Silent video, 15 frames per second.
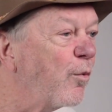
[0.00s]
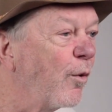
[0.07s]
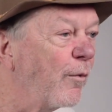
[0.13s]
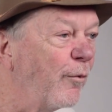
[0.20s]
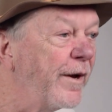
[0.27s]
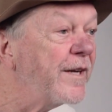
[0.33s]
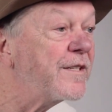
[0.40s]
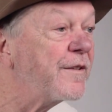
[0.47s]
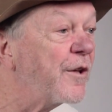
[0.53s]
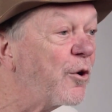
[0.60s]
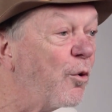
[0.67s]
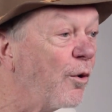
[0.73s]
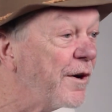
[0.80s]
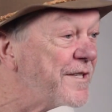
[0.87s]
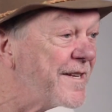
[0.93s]
When we get to the
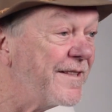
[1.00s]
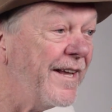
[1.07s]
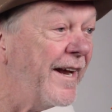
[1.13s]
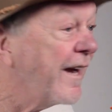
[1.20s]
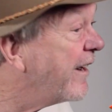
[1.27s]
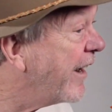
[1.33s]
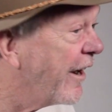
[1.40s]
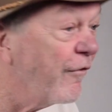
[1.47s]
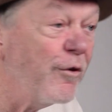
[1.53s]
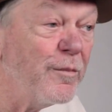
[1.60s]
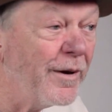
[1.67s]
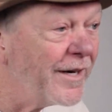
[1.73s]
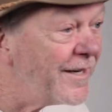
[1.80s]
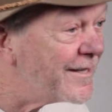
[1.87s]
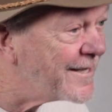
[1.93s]
chorus at the end,
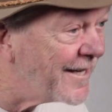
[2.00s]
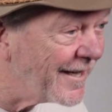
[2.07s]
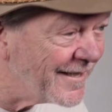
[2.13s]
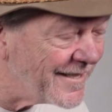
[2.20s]
everybody sings